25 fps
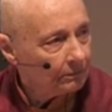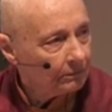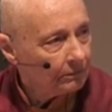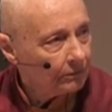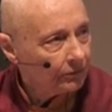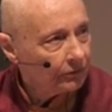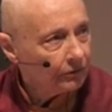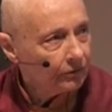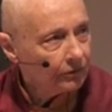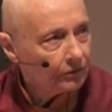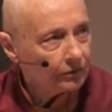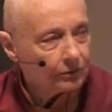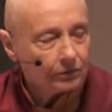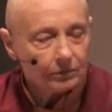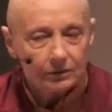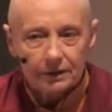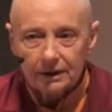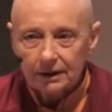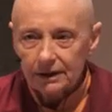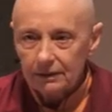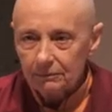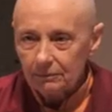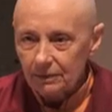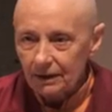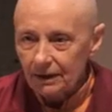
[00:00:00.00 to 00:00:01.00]
What's he
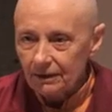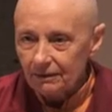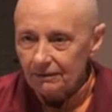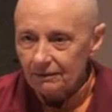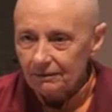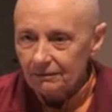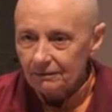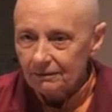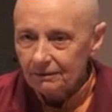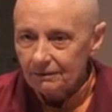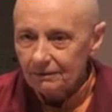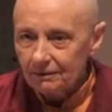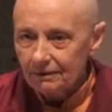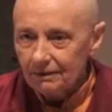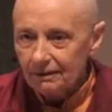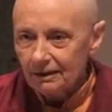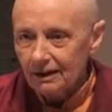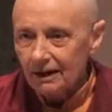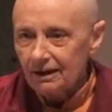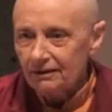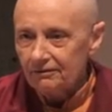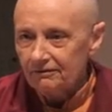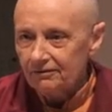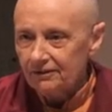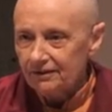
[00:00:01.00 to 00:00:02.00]
talking about?
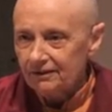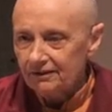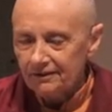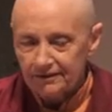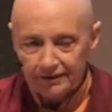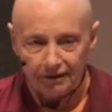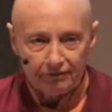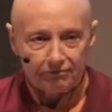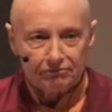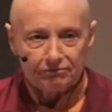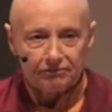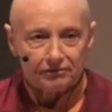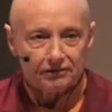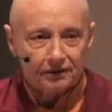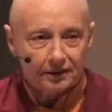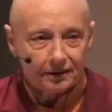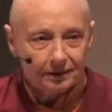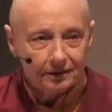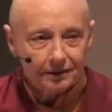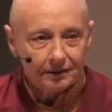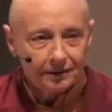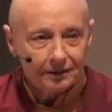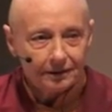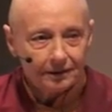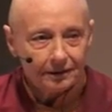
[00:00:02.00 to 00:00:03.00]
Life is suffering.
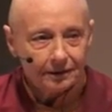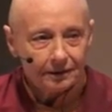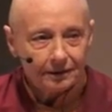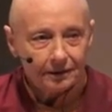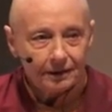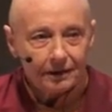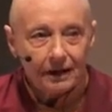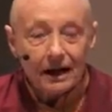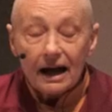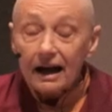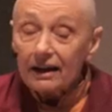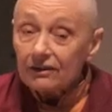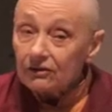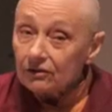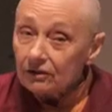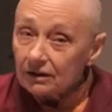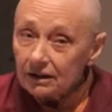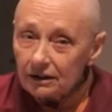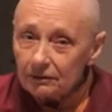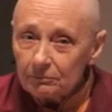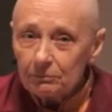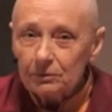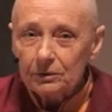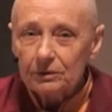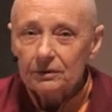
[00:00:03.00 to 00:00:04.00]

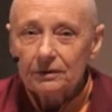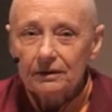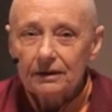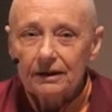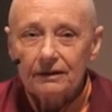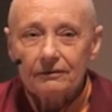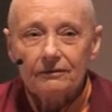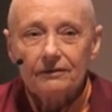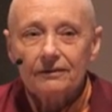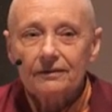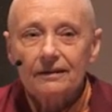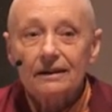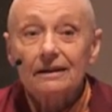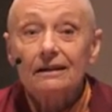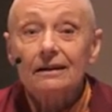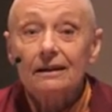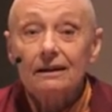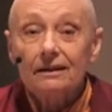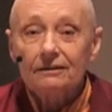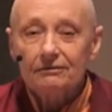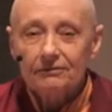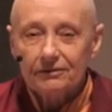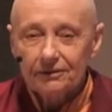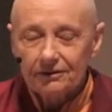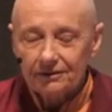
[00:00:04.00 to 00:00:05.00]
Actually, Buddha never said
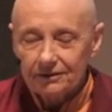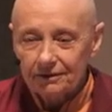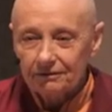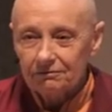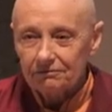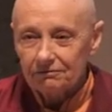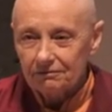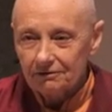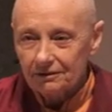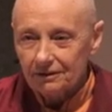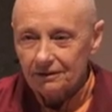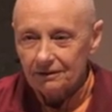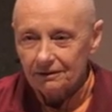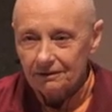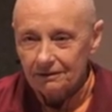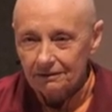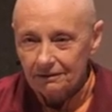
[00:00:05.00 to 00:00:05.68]
life is suffering.